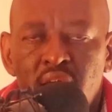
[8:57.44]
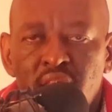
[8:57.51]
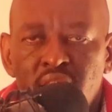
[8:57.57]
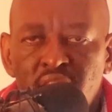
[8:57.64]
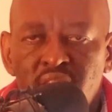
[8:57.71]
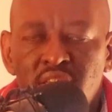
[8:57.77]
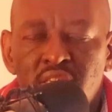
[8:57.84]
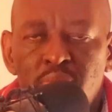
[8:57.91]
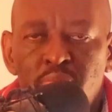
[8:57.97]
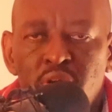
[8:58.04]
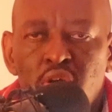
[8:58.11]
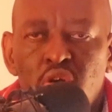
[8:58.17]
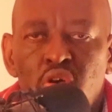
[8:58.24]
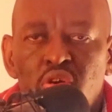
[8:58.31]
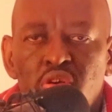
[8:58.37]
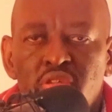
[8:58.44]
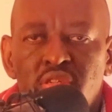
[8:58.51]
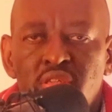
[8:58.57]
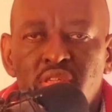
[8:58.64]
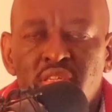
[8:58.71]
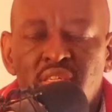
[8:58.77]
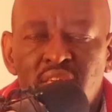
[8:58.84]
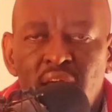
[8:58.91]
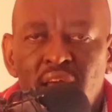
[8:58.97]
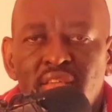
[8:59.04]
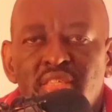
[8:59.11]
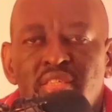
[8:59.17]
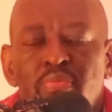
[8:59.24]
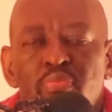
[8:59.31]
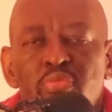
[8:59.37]
And this is because
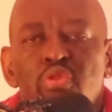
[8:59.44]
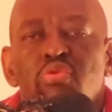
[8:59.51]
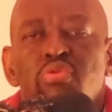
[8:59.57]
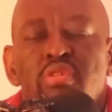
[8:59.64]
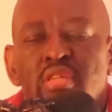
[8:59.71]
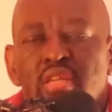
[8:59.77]
trust builds